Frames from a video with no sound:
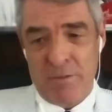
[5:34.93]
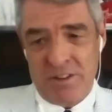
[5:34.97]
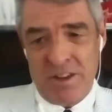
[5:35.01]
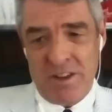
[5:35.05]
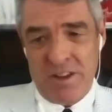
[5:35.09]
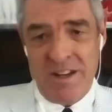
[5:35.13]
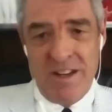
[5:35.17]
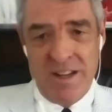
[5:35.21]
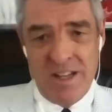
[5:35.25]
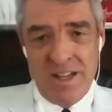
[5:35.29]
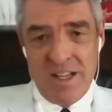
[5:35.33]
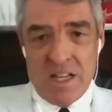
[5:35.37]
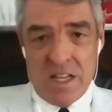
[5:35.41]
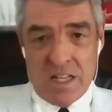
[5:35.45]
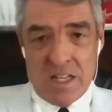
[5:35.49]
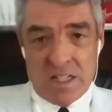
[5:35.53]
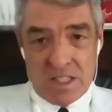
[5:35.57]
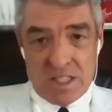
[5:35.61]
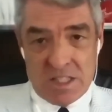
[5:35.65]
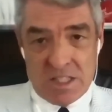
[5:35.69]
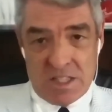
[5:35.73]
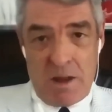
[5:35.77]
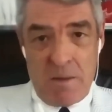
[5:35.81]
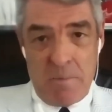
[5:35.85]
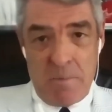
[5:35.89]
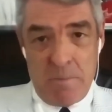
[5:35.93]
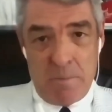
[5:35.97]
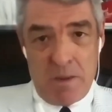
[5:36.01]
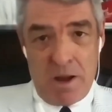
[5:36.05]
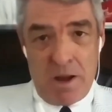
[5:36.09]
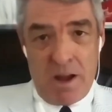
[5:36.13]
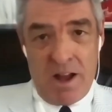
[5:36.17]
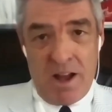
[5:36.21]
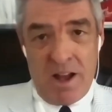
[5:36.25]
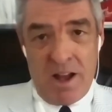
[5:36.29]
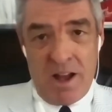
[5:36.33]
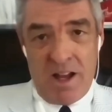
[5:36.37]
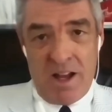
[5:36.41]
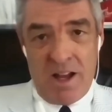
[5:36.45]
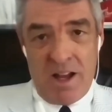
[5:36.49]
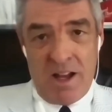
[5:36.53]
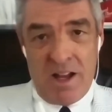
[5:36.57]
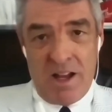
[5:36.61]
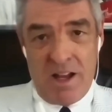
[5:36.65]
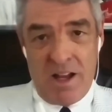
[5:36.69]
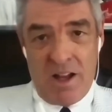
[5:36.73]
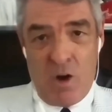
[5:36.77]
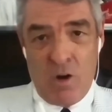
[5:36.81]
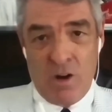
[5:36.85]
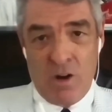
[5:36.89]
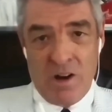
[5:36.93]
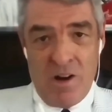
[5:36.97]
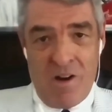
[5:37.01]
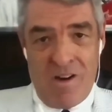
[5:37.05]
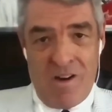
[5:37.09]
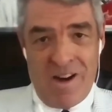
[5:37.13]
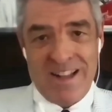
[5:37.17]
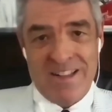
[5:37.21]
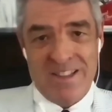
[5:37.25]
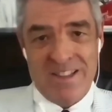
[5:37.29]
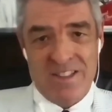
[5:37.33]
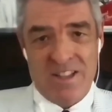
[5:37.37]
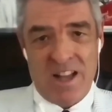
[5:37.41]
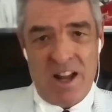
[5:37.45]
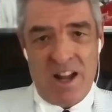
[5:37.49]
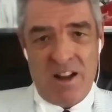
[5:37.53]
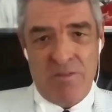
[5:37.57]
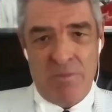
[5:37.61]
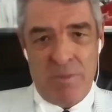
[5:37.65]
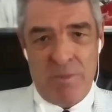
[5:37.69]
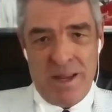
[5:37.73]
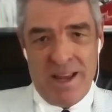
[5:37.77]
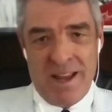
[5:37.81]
I've seen some online stuff